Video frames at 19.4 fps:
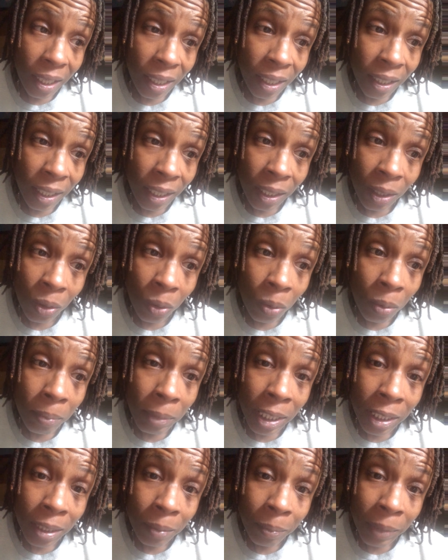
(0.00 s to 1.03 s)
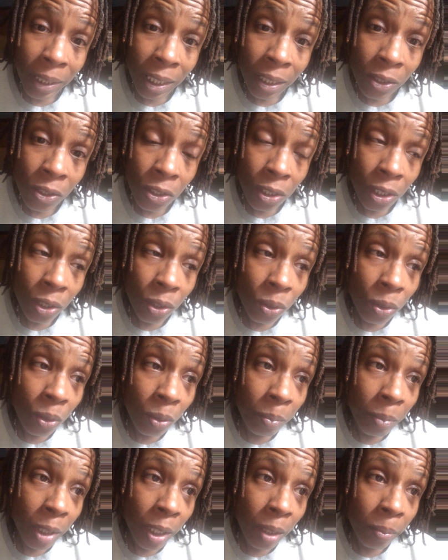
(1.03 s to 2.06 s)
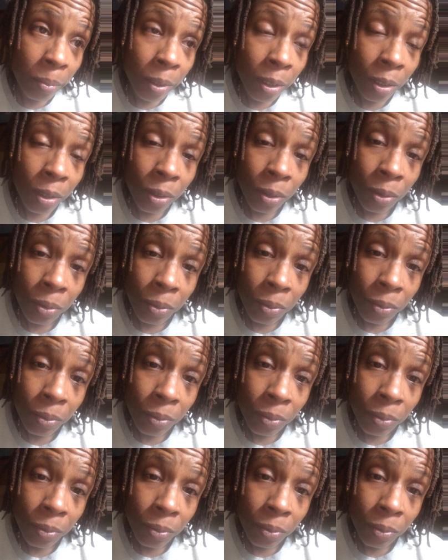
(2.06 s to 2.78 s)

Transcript: And ain't no amount of magic you're going to be able to do